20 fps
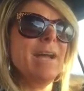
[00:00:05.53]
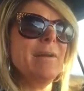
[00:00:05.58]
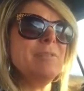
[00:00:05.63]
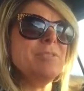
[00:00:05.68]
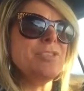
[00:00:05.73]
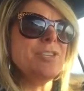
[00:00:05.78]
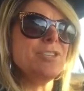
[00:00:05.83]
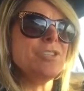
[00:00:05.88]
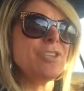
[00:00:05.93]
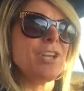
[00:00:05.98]
I
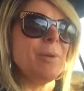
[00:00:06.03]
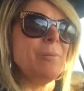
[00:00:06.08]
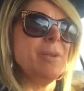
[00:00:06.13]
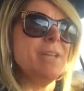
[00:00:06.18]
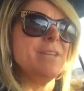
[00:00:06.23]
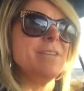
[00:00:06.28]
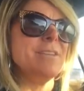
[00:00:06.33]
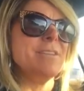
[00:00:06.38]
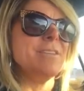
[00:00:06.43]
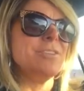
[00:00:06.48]
was just
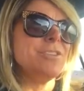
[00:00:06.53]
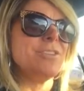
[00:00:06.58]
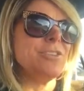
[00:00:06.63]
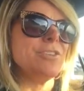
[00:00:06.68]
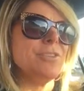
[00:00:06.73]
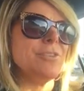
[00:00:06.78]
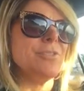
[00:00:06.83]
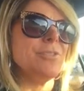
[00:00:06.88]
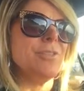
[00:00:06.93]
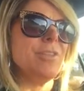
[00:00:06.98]
coming
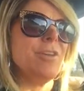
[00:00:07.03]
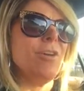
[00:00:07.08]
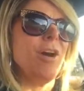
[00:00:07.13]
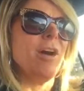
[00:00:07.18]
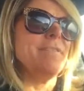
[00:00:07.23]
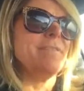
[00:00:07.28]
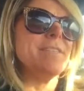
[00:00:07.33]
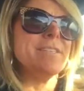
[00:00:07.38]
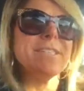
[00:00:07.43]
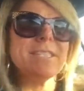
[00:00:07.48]
into the
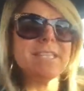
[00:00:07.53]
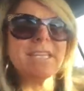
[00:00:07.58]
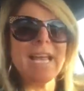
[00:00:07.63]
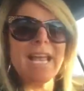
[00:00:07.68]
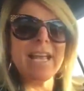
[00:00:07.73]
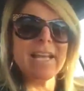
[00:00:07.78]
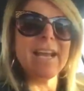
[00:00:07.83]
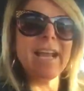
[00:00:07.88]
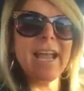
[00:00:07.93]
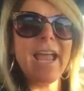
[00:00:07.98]
office
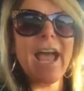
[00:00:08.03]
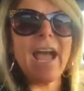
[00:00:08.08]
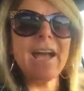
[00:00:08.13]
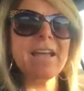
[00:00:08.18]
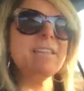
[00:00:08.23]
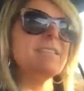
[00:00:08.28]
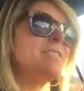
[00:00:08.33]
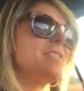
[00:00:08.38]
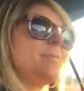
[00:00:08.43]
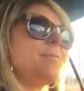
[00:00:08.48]
today and I
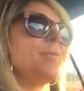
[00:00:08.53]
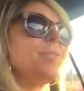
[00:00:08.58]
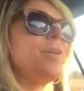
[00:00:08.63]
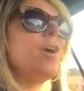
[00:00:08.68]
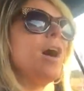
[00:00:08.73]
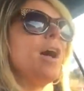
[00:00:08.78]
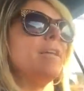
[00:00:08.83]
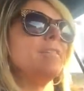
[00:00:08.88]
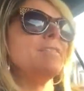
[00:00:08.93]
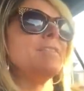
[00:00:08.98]
had some
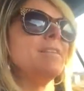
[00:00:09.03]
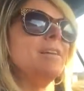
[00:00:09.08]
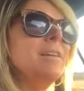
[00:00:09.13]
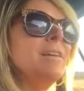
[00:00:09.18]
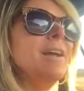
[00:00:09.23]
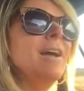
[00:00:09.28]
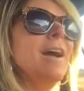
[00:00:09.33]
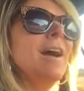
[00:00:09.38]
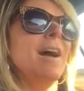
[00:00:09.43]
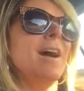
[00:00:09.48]
thoughts.
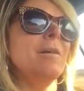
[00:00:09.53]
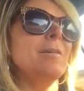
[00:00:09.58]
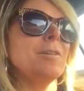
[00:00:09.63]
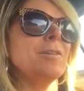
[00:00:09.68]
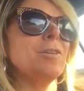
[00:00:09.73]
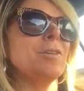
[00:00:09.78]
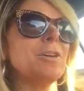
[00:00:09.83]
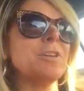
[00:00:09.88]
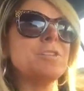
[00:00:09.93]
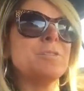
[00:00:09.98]

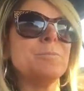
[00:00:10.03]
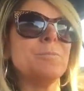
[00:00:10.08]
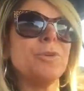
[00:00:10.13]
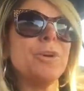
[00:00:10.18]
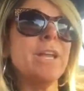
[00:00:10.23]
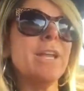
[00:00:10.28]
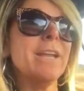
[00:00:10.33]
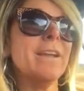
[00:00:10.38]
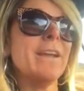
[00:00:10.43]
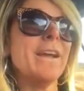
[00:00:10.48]
Of course,
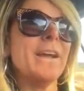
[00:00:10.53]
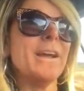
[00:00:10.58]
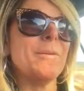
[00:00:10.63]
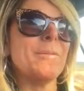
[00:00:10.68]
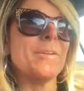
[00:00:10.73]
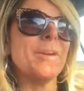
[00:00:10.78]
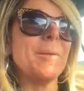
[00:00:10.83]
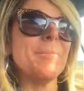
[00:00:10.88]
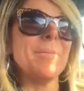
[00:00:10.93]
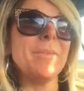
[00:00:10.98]
Maureen and I
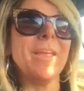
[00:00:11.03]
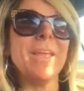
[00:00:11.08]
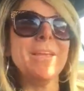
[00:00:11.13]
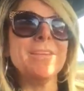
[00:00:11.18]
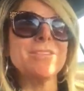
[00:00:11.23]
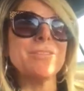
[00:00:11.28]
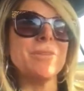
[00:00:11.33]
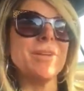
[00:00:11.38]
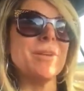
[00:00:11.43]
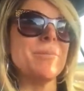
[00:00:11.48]
were up
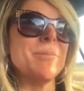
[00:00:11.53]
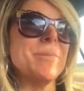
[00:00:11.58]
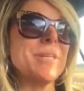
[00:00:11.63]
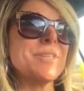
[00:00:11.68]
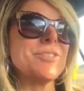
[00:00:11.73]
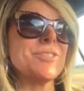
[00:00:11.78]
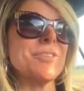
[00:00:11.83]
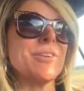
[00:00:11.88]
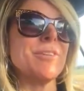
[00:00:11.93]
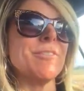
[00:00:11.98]
late doing a
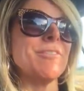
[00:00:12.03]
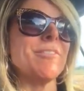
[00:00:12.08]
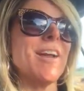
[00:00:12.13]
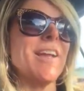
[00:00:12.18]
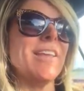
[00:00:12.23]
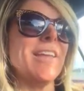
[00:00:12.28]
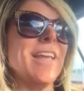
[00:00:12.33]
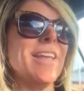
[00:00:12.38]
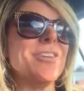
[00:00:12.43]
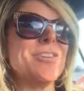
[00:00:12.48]
mixer in
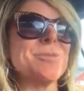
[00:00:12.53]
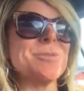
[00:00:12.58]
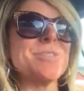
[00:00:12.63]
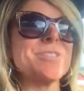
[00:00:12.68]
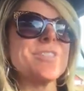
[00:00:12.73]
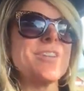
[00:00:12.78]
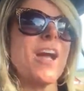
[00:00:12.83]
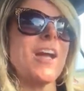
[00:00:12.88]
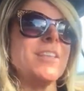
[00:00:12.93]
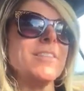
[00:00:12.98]
Rylander,
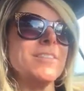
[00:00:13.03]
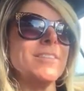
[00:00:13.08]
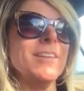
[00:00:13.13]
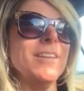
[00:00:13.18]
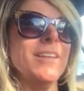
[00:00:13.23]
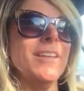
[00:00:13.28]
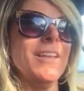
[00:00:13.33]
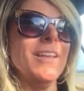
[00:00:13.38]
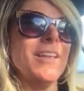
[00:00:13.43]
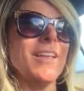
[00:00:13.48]

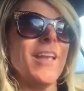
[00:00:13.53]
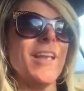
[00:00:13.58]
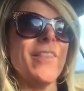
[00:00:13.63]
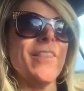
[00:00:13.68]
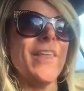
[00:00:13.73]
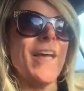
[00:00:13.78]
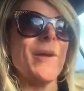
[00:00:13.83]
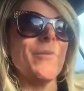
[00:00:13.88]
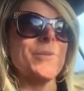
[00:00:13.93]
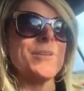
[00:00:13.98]
Wisconsin.
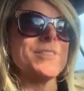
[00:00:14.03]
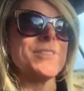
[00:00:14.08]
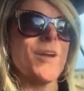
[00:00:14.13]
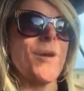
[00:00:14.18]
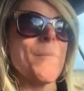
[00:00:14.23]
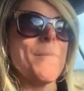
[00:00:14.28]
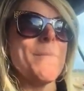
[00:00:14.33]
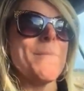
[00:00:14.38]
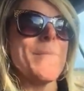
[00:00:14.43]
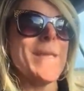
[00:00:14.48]
That was
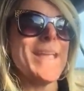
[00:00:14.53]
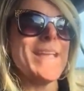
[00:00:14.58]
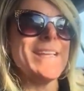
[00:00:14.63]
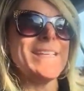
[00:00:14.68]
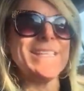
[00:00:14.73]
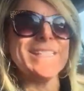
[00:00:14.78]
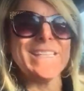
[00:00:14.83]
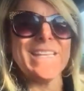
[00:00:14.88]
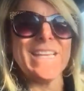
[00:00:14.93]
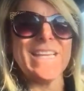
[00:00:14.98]

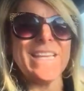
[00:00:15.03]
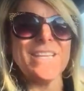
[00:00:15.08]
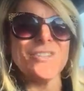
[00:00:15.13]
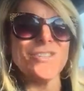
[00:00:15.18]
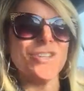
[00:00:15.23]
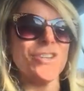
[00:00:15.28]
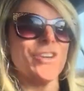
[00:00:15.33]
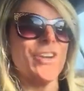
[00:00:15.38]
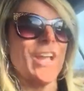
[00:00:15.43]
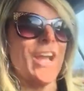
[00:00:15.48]
amazing
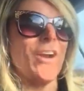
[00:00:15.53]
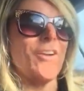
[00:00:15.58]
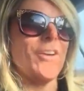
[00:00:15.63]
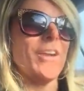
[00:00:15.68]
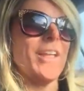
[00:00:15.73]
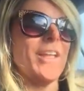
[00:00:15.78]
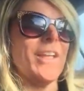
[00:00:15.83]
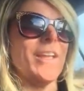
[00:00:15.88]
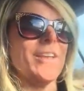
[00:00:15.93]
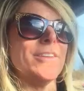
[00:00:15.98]

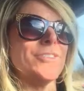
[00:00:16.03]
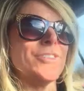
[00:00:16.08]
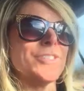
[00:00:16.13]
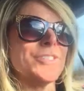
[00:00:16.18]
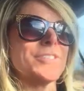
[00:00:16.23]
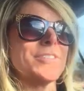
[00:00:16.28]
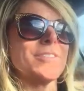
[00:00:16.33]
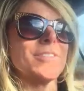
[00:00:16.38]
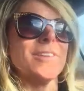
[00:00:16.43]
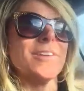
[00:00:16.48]
turnout and
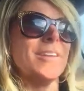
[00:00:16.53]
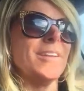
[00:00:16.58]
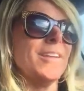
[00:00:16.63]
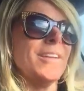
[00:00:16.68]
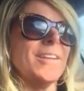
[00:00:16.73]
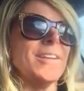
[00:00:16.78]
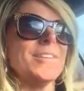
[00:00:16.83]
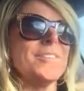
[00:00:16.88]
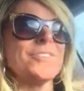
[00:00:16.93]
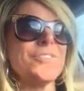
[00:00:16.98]
just
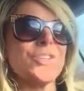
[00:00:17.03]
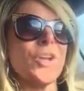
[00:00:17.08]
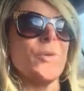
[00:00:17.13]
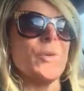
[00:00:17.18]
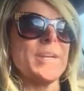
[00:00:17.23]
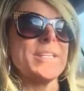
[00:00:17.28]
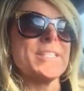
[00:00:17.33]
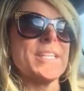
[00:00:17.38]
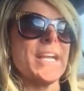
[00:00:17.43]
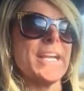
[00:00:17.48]
so
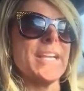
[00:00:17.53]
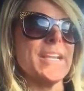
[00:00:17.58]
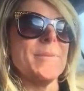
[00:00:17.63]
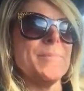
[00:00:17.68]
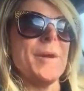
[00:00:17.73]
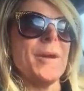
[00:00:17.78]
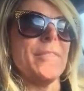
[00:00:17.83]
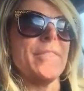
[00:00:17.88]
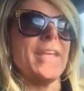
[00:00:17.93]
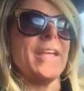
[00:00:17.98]
excited
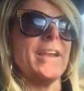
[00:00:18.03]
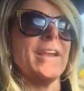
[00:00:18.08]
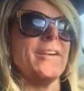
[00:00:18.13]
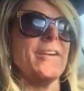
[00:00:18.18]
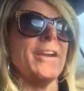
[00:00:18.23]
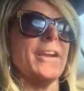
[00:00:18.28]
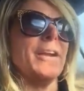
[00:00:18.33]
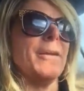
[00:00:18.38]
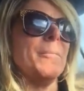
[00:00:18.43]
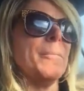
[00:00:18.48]
about that
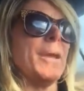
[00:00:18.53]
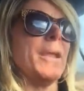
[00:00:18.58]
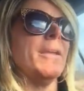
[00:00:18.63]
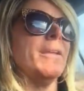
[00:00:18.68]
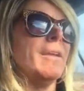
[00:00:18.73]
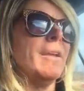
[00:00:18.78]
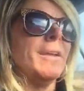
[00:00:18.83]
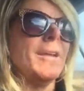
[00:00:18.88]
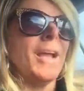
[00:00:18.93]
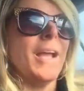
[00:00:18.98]
area. But
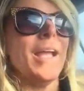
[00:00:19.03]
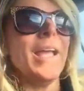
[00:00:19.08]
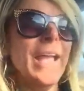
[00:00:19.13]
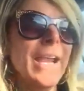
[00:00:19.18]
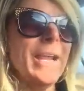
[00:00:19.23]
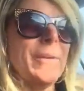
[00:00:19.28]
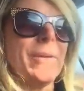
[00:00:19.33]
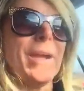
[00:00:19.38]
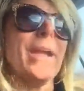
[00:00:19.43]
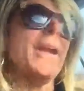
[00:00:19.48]

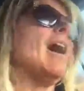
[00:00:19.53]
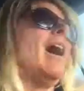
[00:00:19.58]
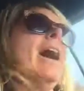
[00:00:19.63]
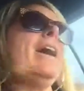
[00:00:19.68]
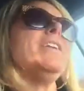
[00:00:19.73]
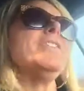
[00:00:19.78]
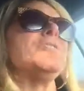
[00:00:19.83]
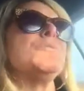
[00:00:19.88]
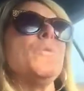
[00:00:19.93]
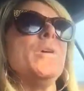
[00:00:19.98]
anyway,
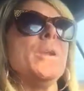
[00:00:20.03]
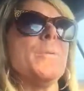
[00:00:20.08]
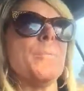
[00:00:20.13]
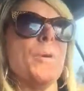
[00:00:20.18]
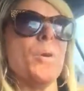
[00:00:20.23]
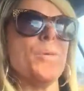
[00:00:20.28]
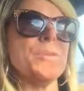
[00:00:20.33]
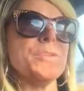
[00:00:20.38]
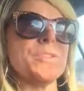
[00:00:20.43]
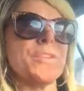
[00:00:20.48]
I just want to
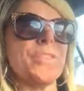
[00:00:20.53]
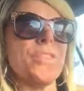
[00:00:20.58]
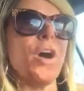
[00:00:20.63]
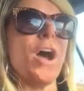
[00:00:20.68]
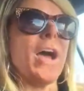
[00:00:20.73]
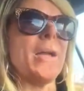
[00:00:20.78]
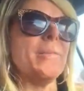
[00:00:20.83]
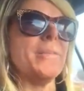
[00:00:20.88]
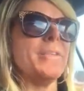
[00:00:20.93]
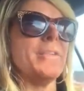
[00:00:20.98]
pose a
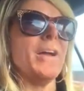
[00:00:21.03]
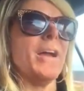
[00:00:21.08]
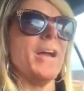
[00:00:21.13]
thought.